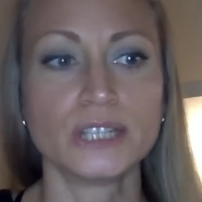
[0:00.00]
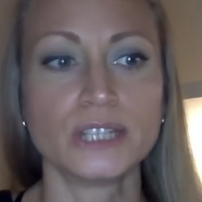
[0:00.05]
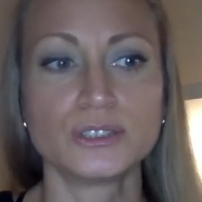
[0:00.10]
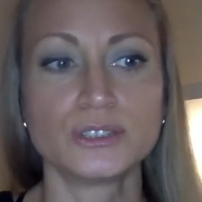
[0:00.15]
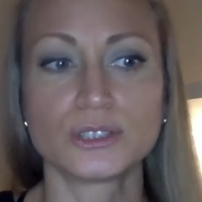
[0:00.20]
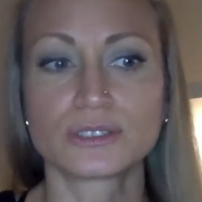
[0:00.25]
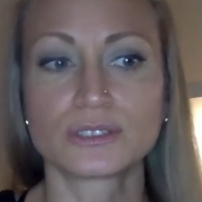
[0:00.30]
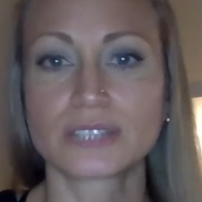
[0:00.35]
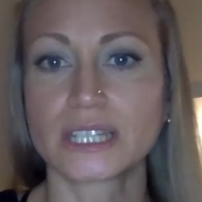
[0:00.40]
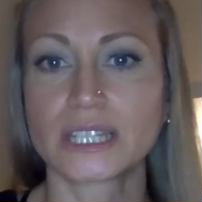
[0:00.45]

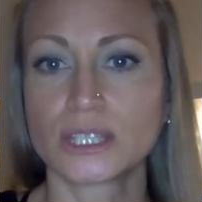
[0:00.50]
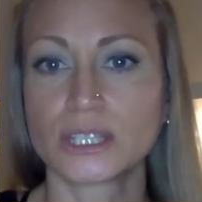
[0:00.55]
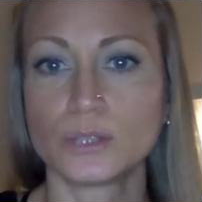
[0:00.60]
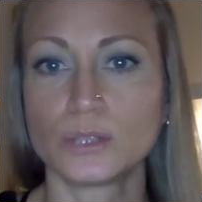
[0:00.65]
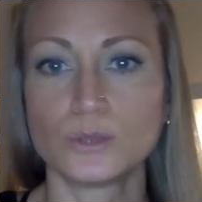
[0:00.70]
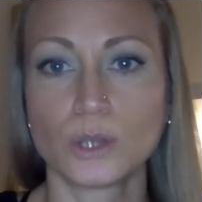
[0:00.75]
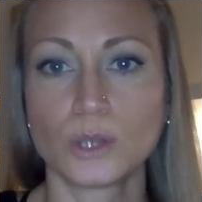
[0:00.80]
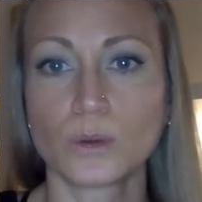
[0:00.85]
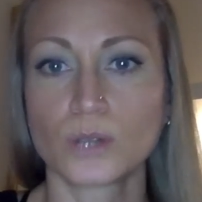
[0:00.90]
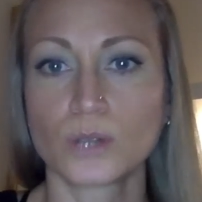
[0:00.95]
just like you
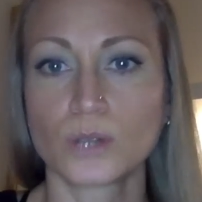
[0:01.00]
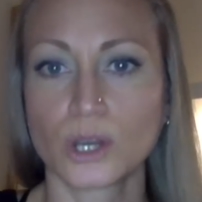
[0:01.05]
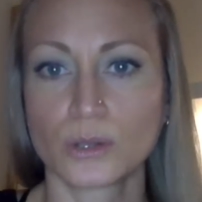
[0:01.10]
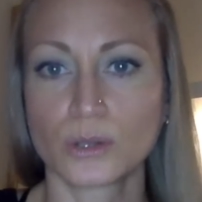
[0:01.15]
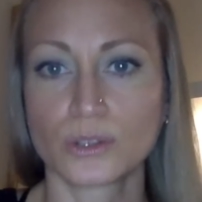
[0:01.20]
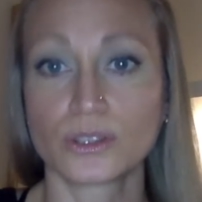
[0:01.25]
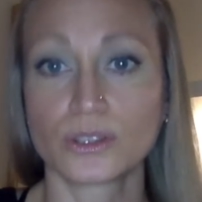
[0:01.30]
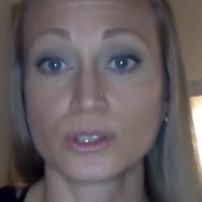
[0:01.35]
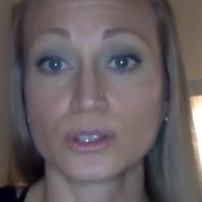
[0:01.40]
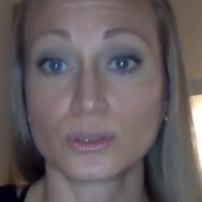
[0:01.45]
don't go
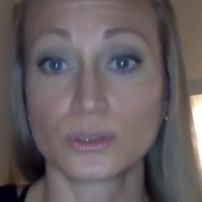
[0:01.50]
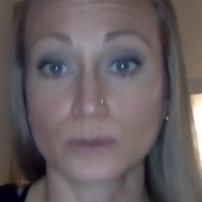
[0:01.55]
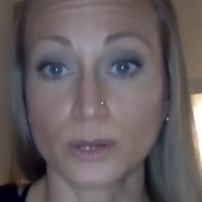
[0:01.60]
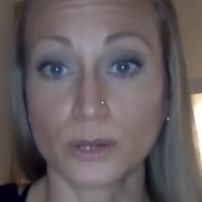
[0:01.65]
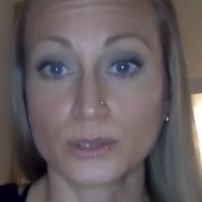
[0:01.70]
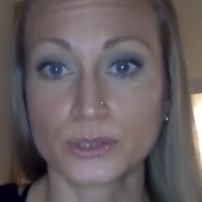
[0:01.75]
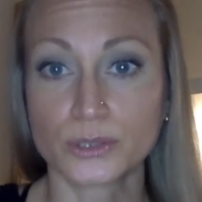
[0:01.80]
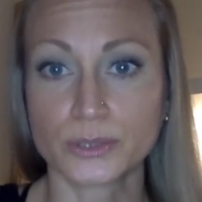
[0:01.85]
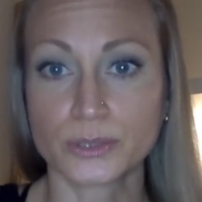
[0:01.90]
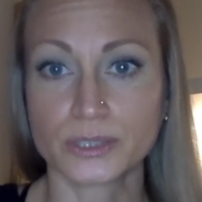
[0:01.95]
to the
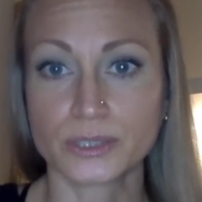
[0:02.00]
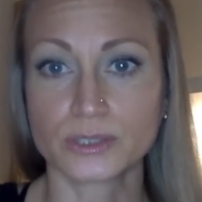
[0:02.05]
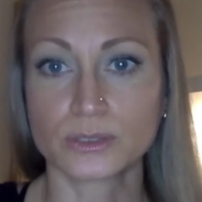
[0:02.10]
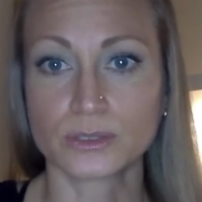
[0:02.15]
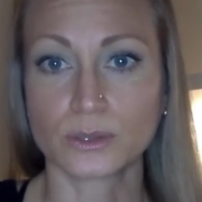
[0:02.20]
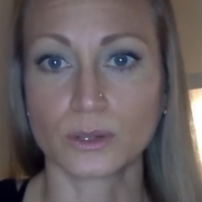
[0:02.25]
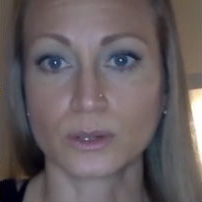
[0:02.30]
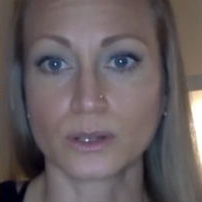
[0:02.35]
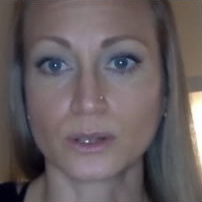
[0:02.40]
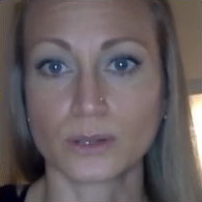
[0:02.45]
grocery
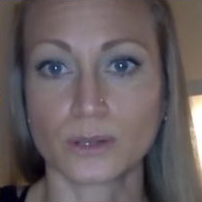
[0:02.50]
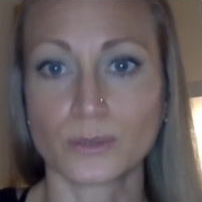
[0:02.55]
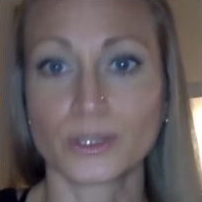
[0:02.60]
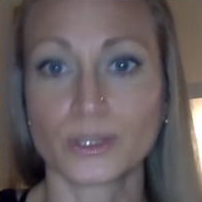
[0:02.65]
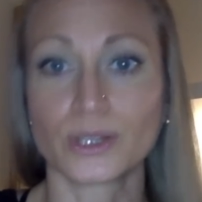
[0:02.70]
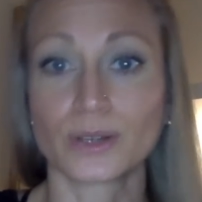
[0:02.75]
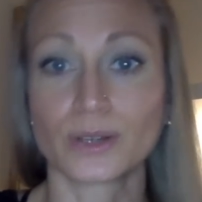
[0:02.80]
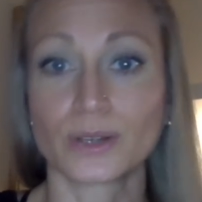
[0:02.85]
store when you're